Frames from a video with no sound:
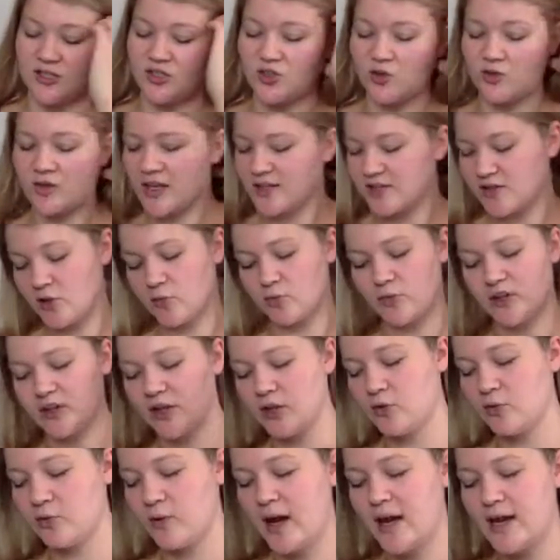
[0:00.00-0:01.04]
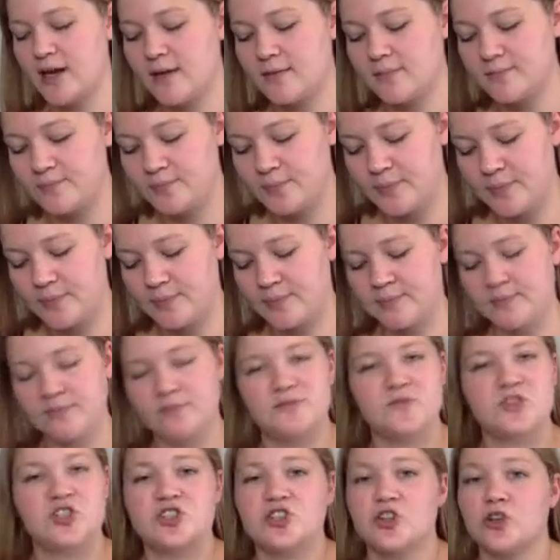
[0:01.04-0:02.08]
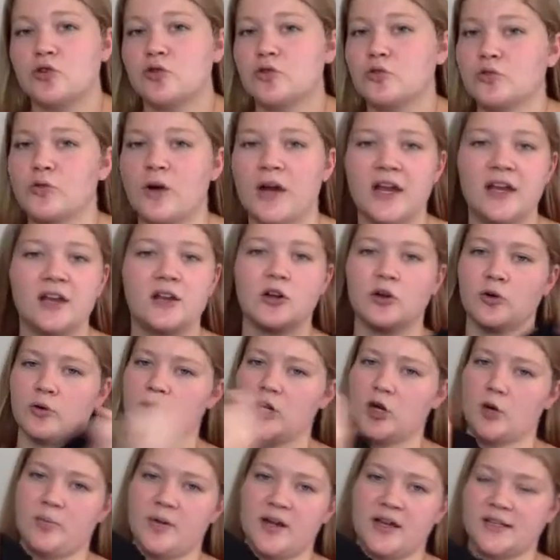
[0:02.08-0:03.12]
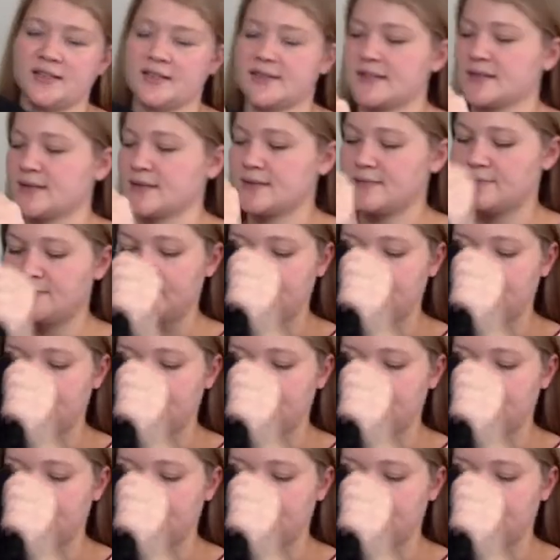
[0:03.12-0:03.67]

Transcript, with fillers: so that's a really great, just a great career piece.